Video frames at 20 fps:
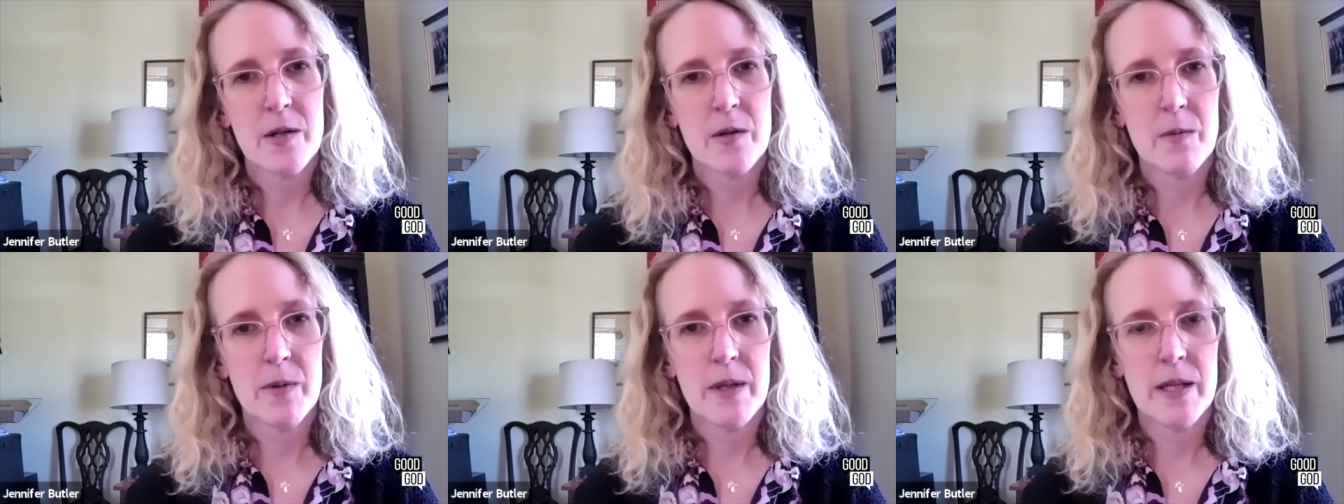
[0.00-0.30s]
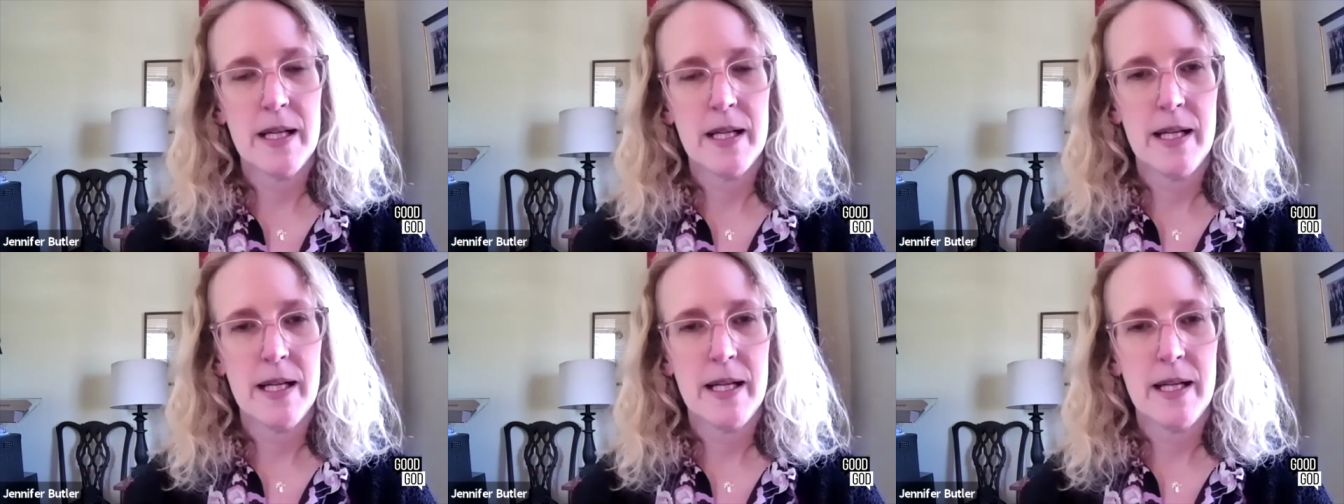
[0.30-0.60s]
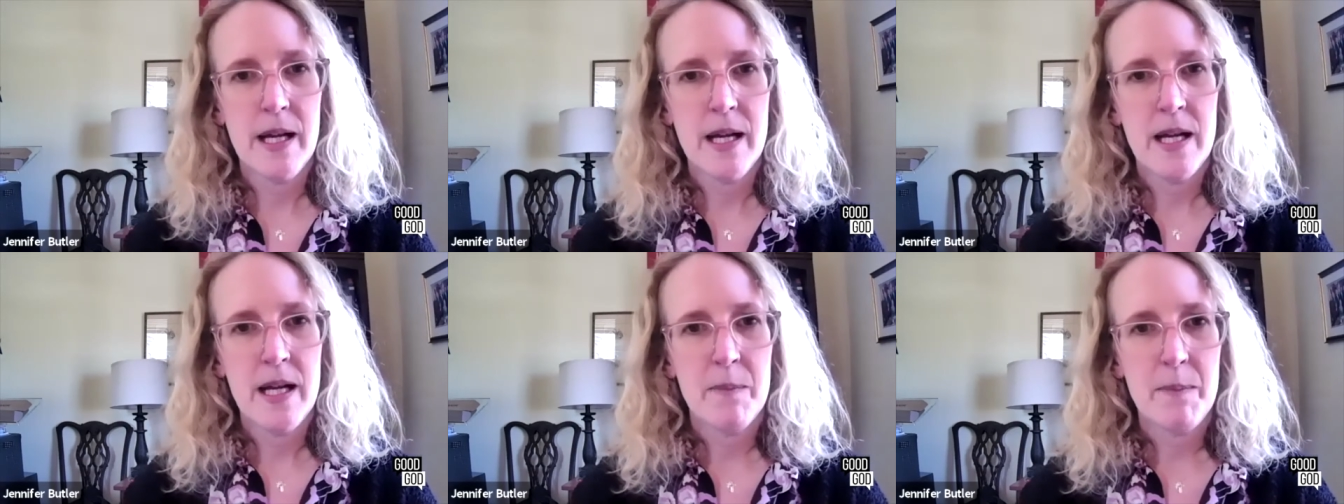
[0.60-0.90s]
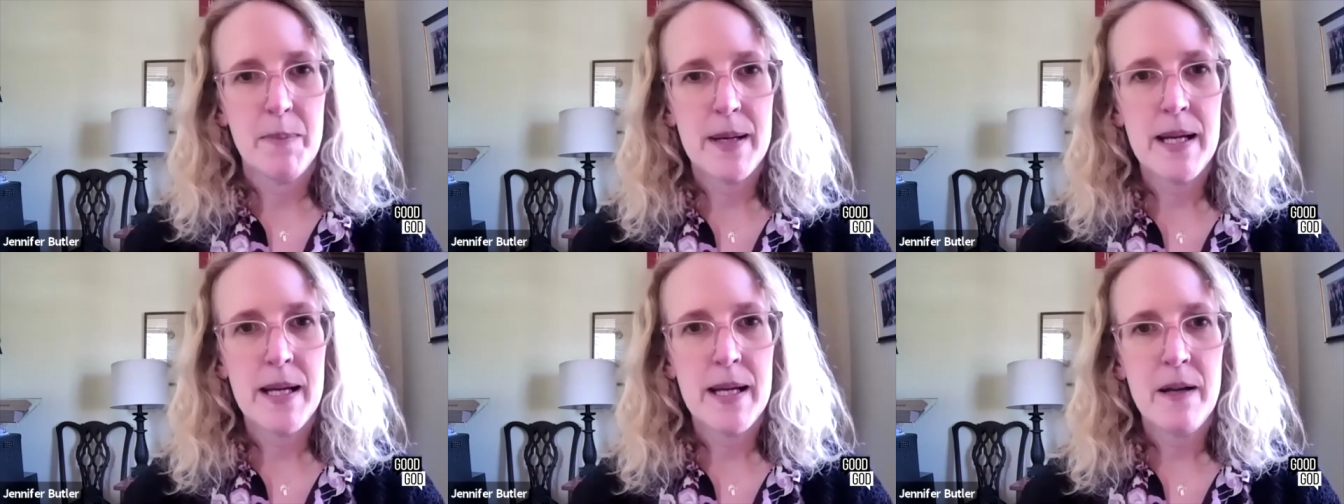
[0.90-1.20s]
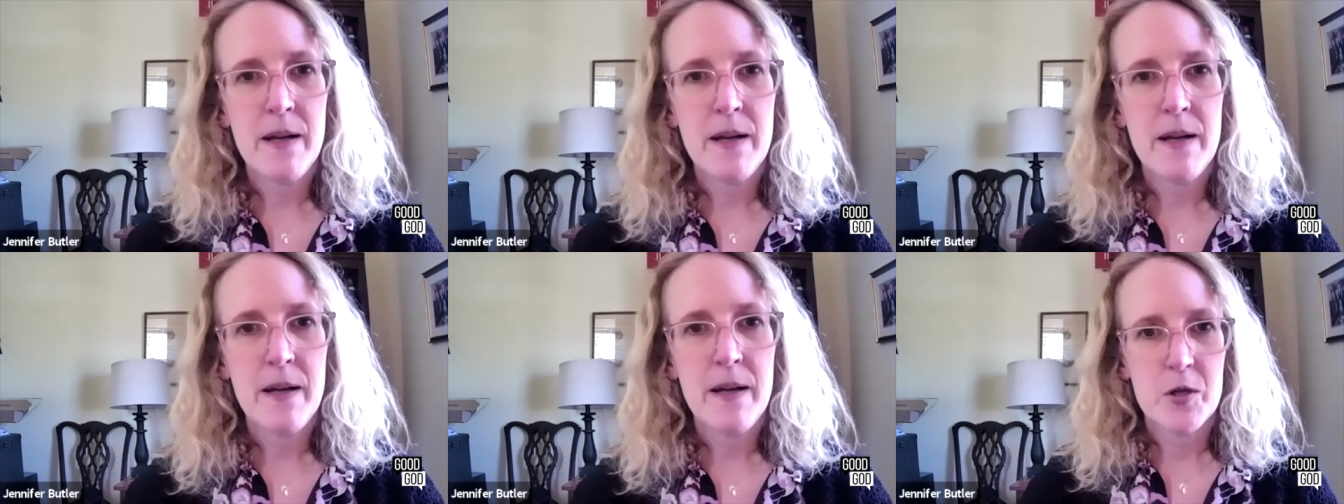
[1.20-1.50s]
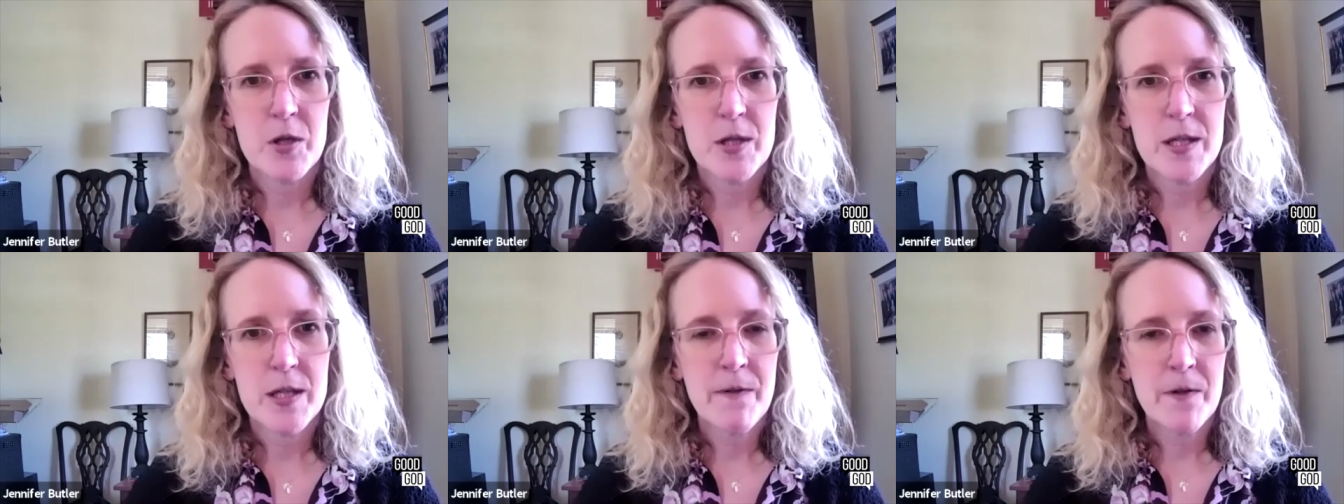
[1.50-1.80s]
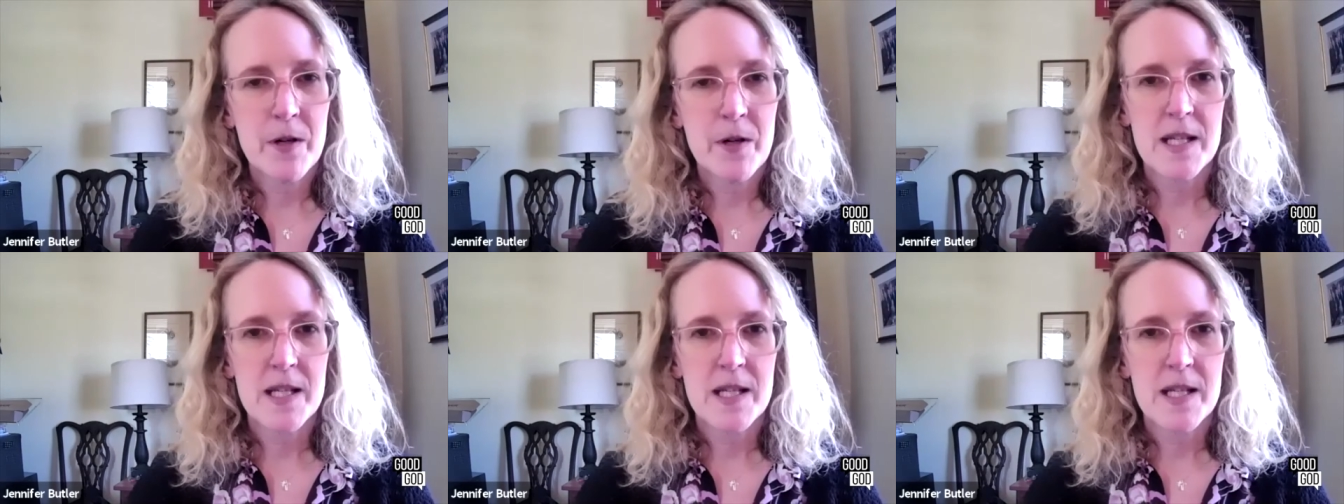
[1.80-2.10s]
to really be
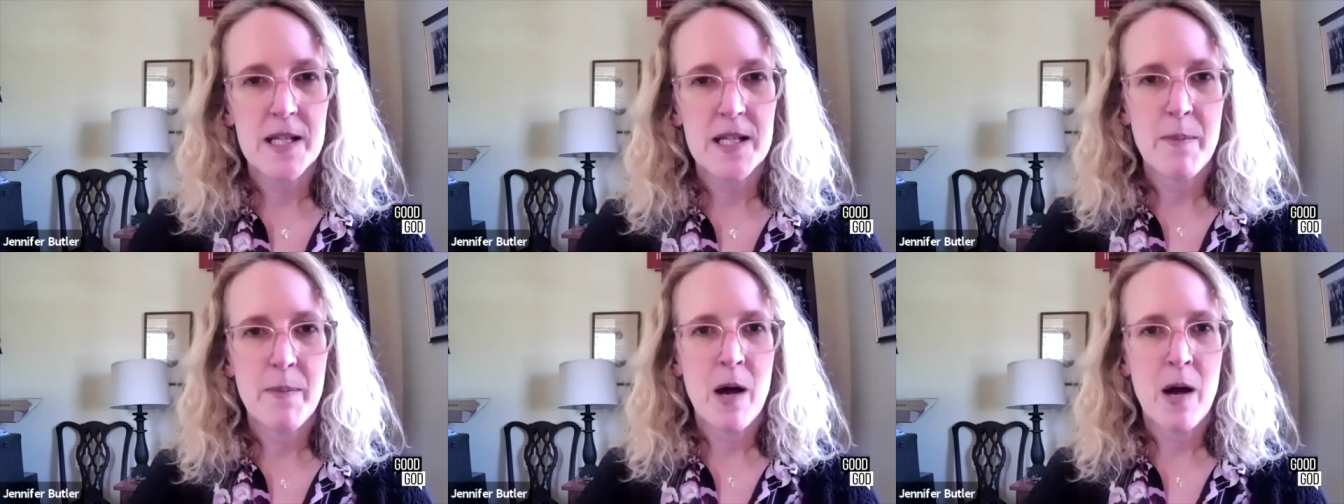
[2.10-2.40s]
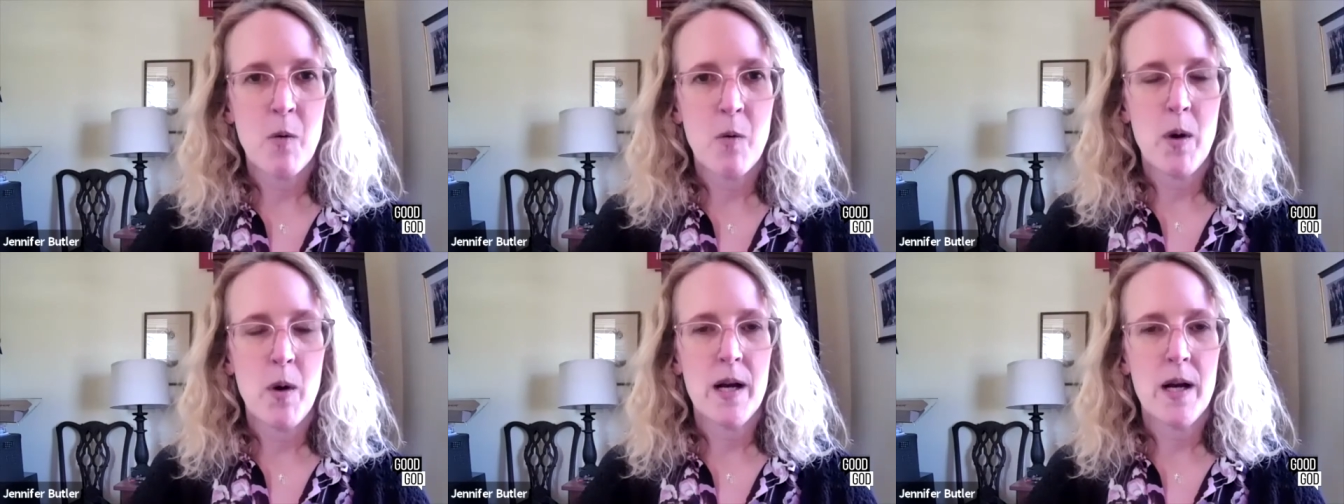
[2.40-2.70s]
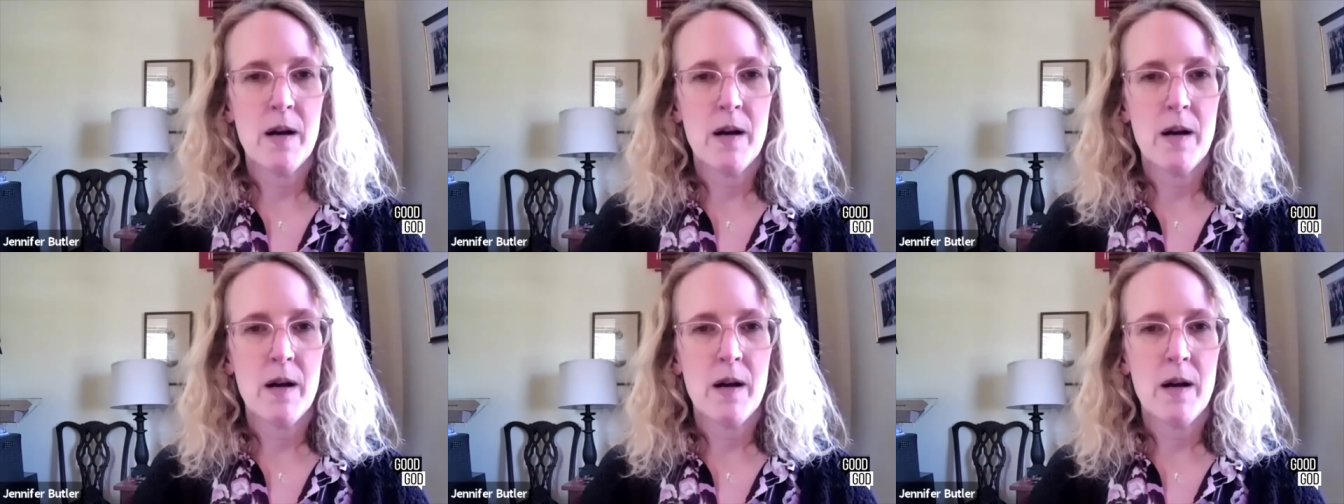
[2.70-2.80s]
vociferous about what our